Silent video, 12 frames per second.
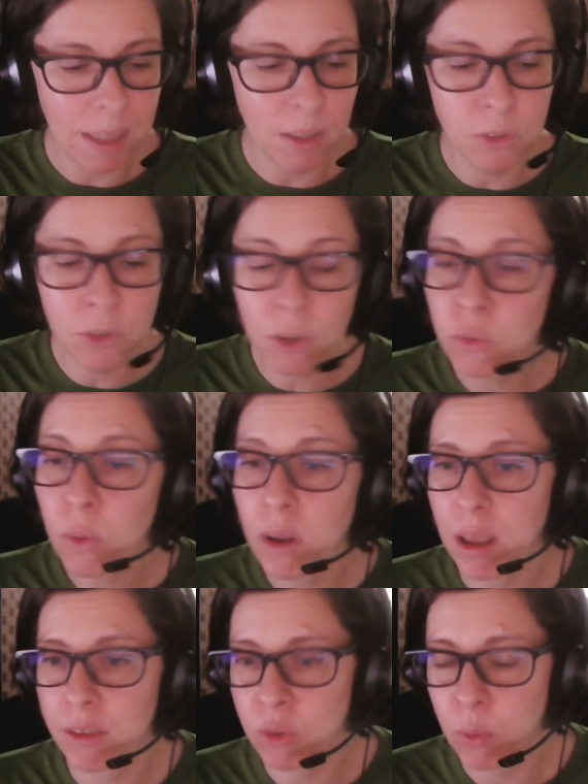Just one
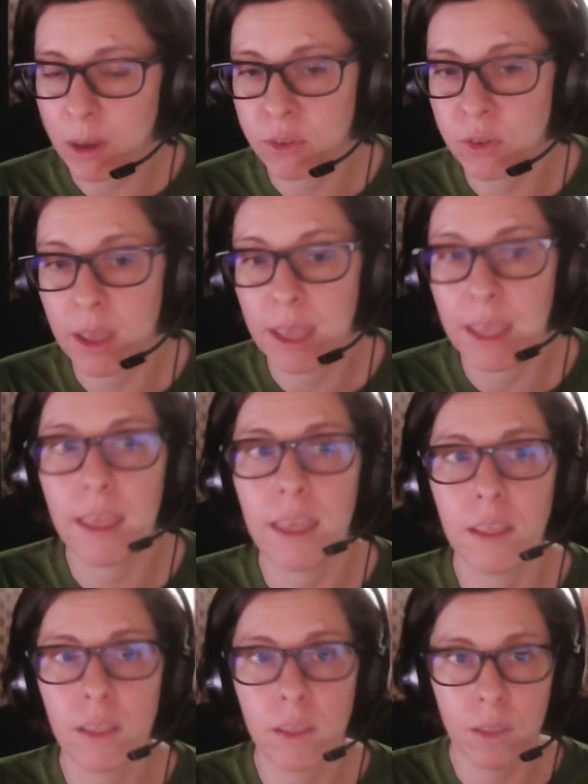last question.
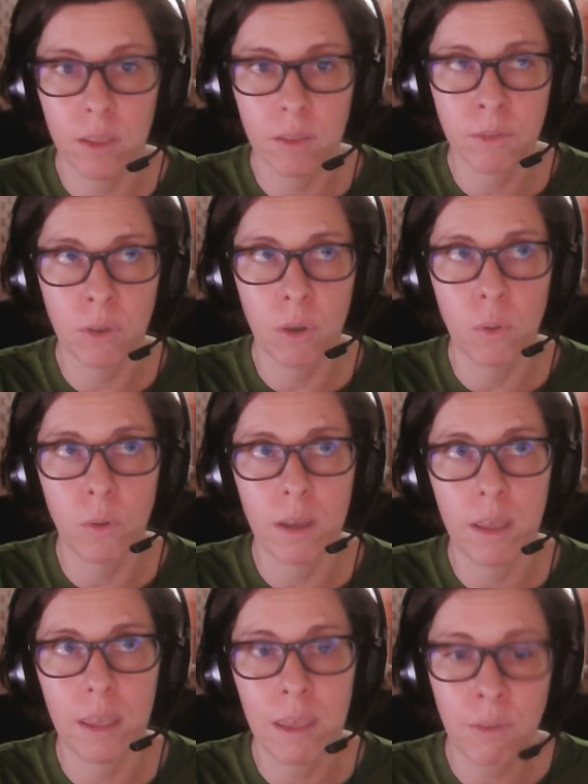So
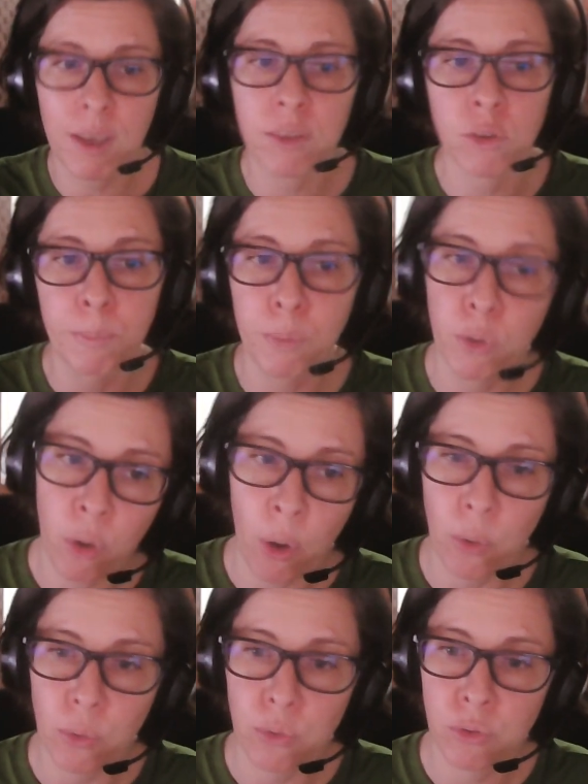if as a book
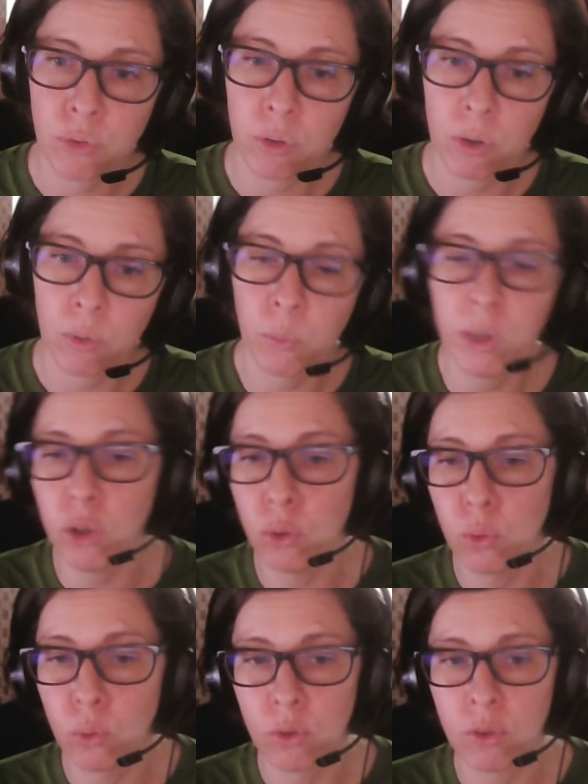coach we
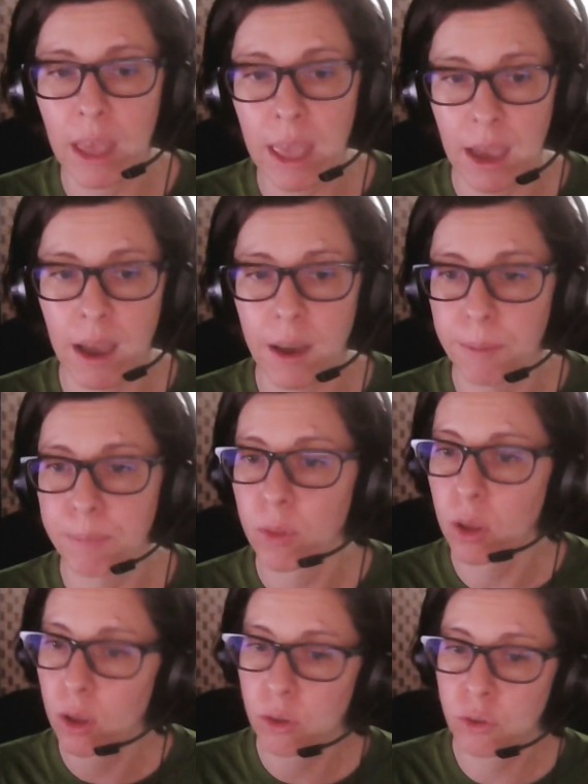use AI,
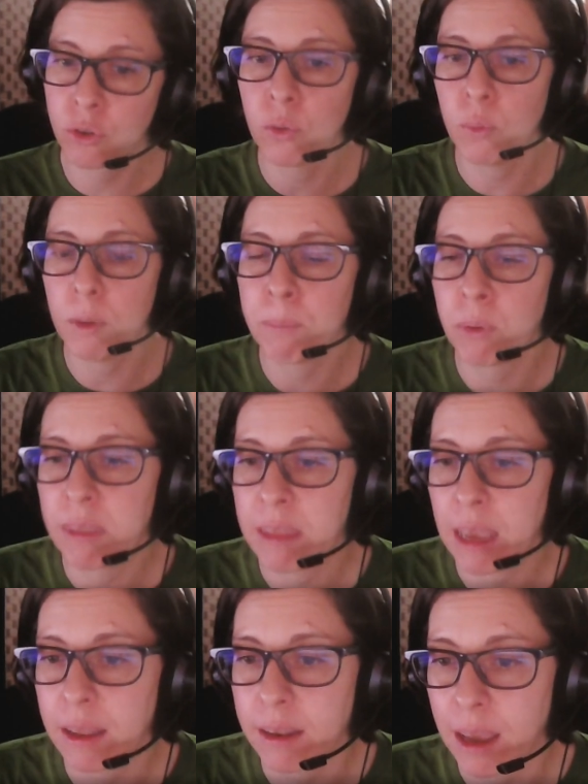should we put
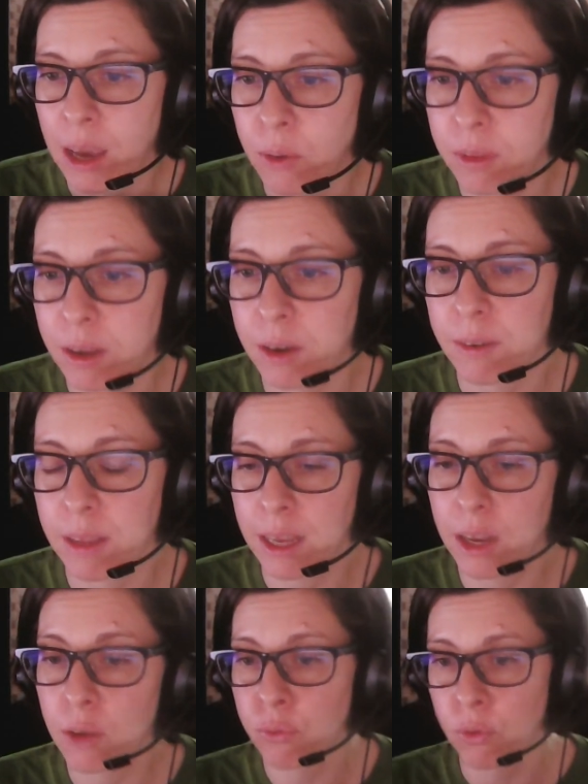that out there and
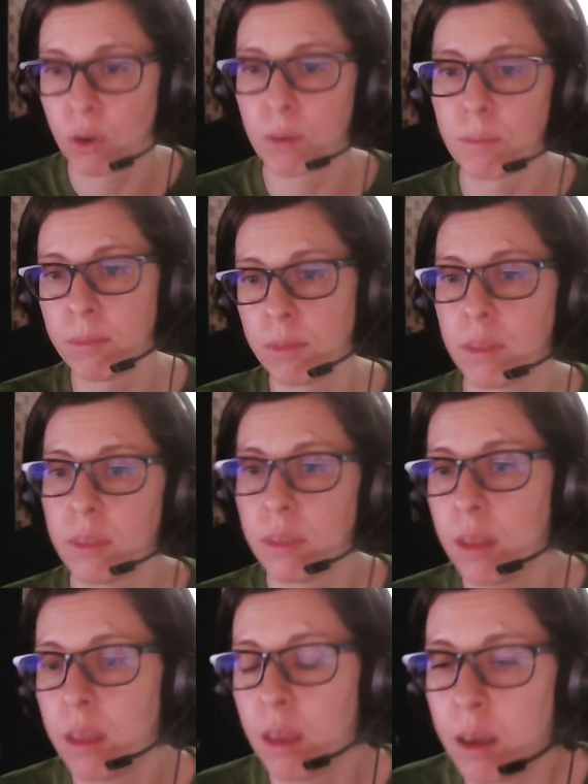inform
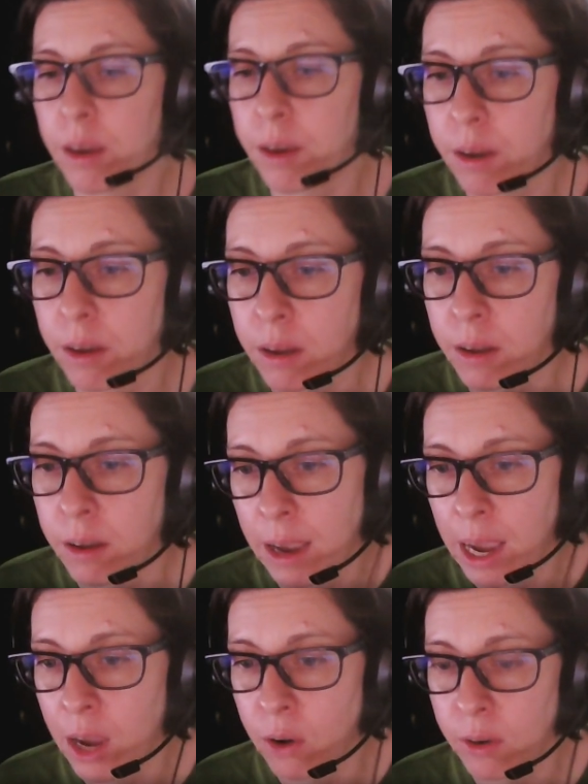our
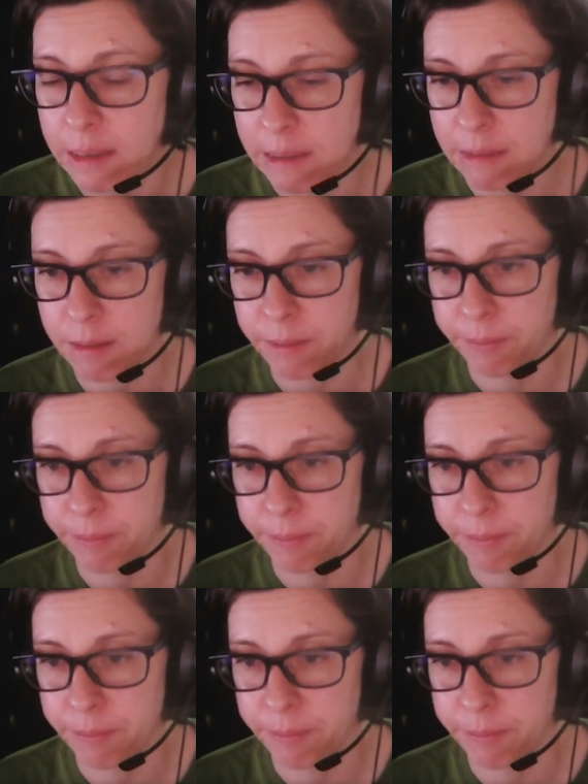leads?